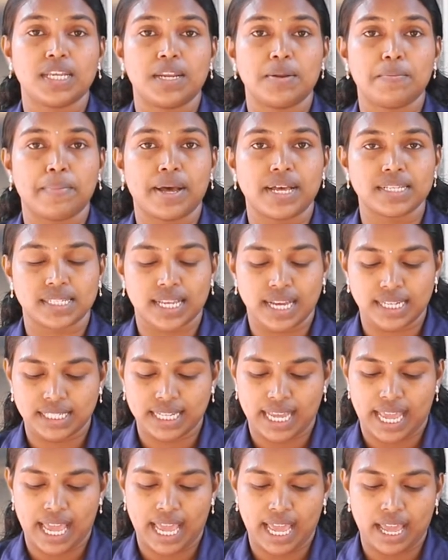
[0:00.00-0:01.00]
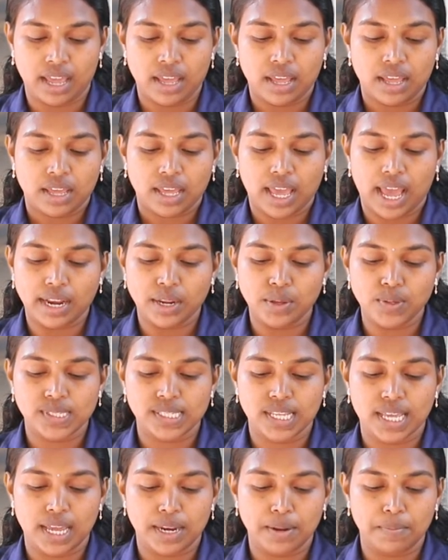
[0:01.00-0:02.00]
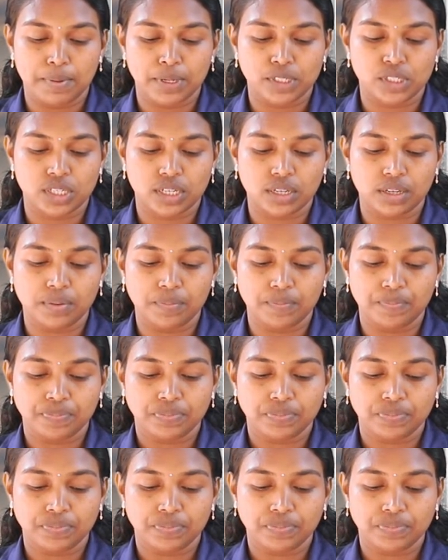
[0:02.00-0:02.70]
in basket A? Can you see any picture?